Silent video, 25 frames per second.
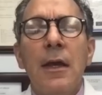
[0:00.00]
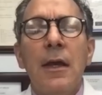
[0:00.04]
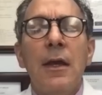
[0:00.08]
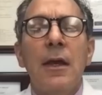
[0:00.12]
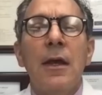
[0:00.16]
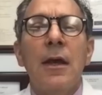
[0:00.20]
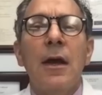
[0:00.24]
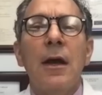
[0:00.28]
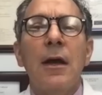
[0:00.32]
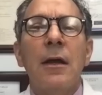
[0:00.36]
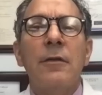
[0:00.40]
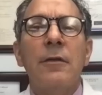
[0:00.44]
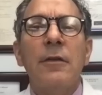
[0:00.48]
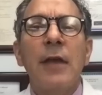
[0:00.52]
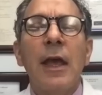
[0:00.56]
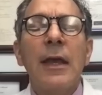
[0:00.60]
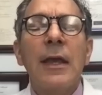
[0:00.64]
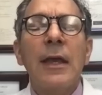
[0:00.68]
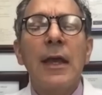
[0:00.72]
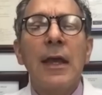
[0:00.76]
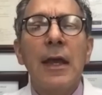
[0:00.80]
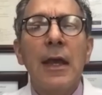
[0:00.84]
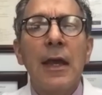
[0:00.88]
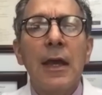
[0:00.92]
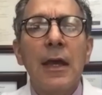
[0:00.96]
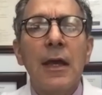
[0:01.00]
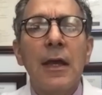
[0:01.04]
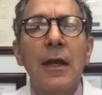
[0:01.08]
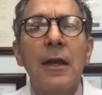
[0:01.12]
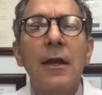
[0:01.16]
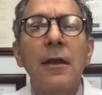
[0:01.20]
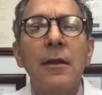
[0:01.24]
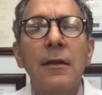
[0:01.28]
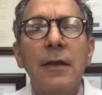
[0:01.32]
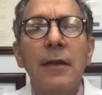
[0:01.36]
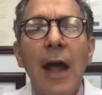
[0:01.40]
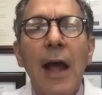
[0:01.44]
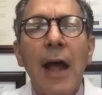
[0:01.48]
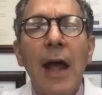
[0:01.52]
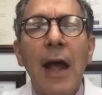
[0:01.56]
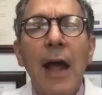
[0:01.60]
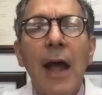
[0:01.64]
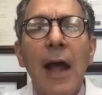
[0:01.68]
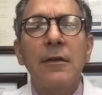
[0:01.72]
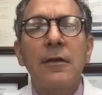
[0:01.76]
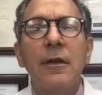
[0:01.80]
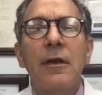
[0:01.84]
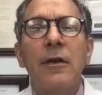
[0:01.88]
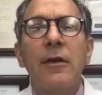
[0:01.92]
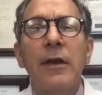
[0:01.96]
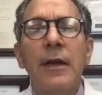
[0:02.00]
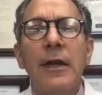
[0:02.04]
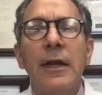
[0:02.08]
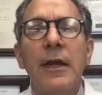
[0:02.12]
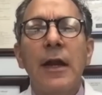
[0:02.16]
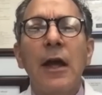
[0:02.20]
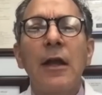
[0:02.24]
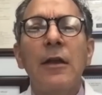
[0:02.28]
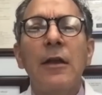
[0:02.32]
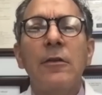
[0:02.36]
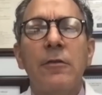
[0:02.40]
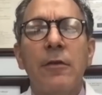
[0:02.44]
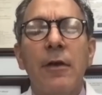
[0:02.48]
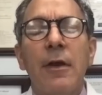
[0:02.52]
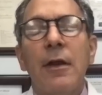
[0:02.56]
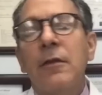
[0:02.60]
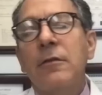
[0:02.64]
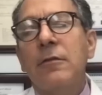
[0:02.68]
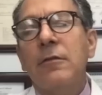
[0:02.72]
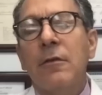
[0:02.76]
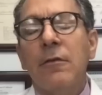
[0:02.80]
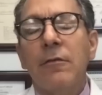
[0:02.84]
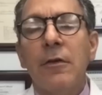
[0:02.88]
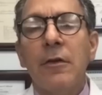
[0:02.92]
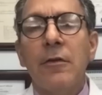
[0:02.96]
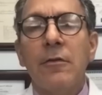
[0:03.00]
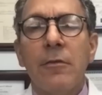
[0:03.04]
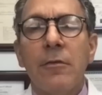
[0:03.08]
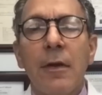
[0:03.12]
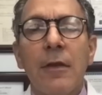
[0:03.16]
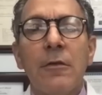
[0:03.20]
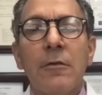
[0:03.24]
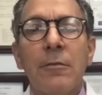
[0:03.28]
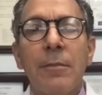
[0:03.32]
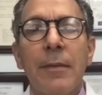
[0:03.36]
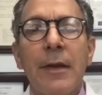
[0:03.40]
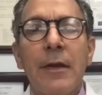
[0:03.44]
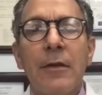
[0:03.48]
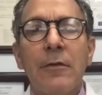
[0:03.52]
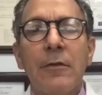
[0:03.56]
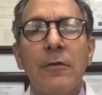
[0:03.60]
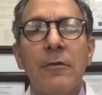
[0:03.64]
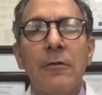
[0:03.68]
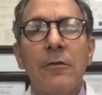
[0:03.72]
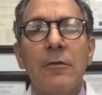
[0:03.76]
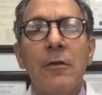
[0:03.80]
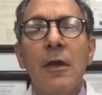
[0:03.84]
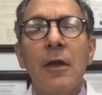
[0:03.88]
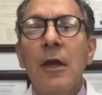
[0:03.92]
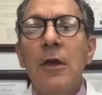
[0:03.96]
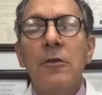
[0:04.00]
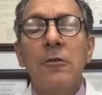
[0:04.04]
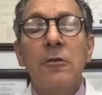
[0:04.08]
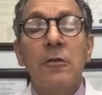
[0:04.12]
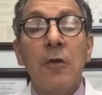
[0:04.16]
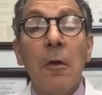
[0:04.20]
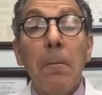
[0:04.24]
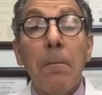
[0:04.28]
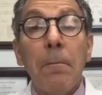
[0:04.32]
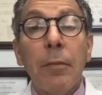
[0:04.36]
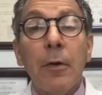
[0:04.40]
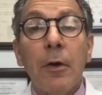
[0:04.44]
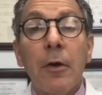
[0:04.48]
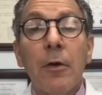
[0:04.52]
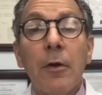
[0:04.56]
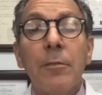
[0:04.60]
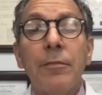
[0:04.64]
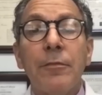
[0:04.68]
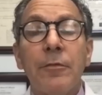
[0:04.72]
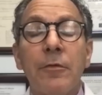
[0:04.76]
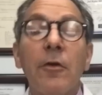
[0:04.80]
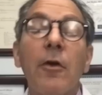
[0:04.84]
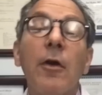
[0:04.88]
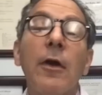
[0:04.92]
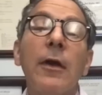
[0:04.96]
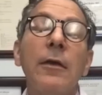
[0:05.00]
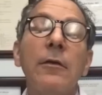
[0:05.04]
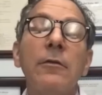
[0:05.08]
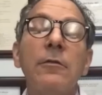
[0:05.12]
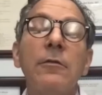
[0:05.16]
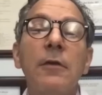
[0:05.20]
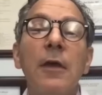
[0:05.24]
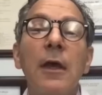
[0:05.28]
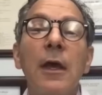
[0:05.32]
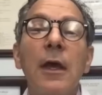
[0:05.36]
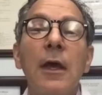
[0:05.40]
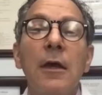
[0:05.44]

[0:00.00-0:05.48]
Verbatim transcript: uh, taking in dietary nitrates, of which red spinach is superb choice,